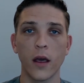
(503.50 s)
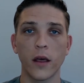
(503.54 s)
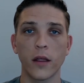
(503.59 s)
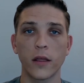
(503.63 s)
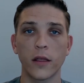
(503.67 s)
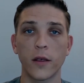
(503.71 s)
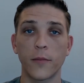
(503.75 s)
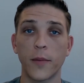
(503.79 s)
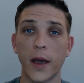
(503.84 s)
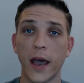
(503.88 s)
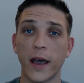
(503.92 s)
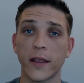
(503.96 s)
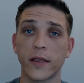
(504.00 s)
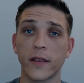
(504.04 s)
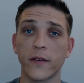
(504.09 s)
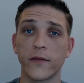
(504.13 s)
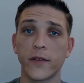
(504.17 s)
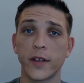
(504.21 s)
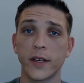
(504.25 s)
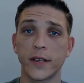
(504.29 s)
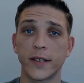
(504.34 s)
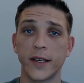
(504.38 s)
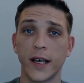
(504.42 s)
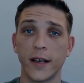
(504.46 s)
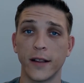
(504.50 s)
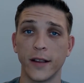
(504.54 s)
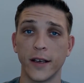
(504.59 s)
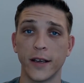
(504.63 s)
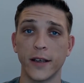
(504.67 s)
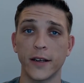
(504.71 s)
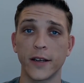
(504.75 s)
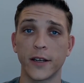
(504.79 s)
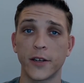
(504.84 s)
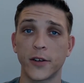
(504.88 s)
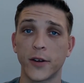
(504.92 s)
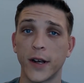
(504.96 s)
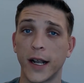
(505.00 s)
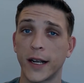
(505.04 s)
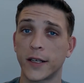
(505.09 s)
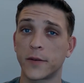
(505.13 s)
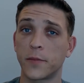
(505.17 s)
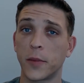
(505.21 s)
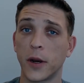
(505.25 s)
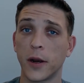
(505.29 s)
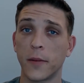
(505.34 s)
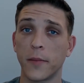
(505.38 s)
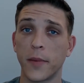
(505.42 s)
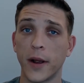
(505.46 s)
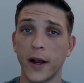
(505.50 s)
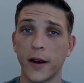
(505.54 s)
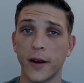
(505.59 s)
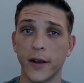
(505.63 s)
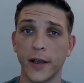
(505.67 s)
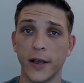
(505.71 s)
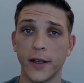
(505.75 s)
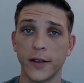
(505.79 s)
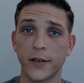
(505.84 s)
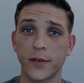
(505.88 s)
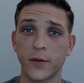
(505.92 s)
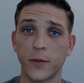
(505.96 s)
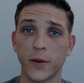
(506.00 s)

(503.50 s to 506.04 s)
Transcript: The path of the Zealot attracts barbarians